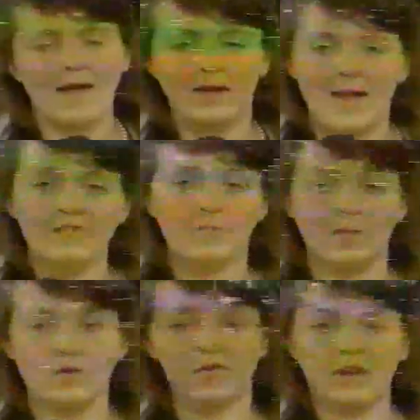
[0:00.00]
I guess
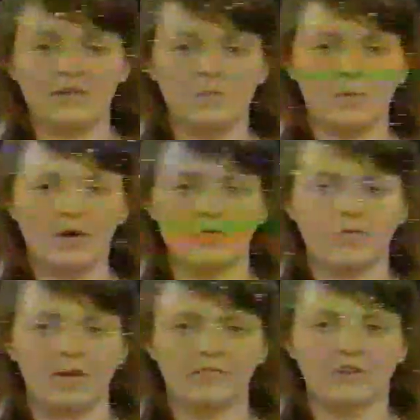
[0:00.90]
maybe you think it's
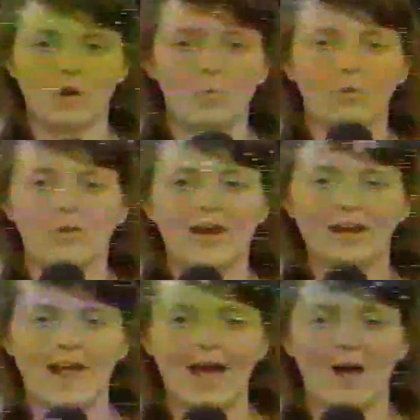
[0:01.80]
important for us to know, but
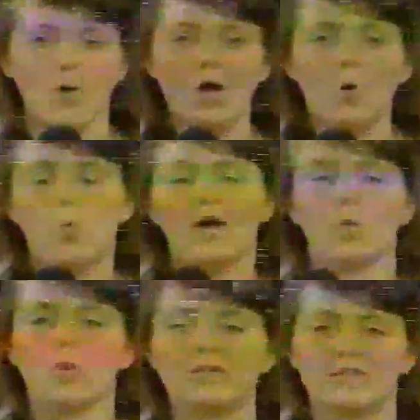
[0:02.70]
right now,
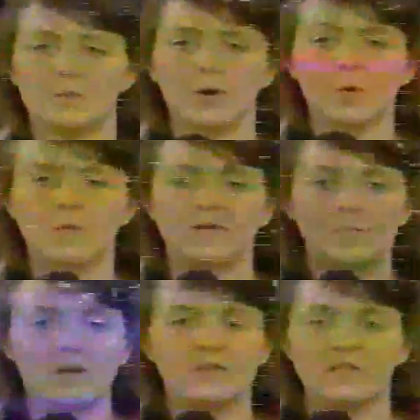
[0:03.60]
what's the purpose?
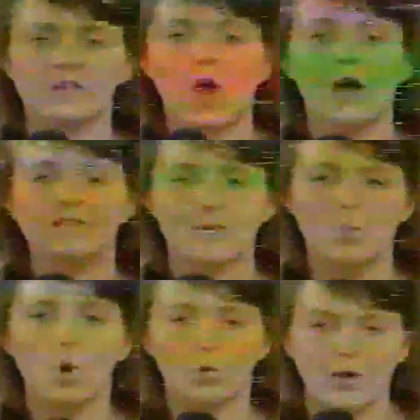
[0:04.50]
I mean, it's
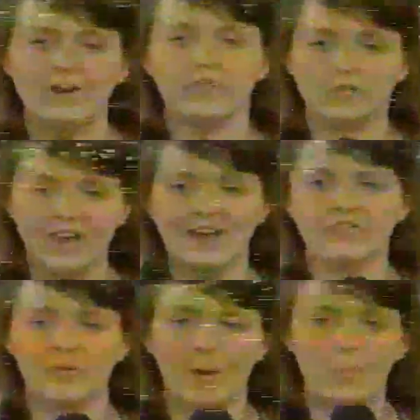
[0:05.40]
causing more racial
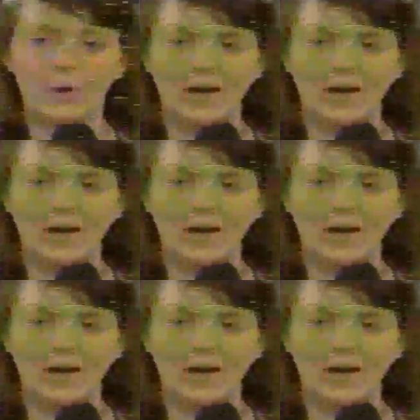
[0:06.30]
tension by bringing it out.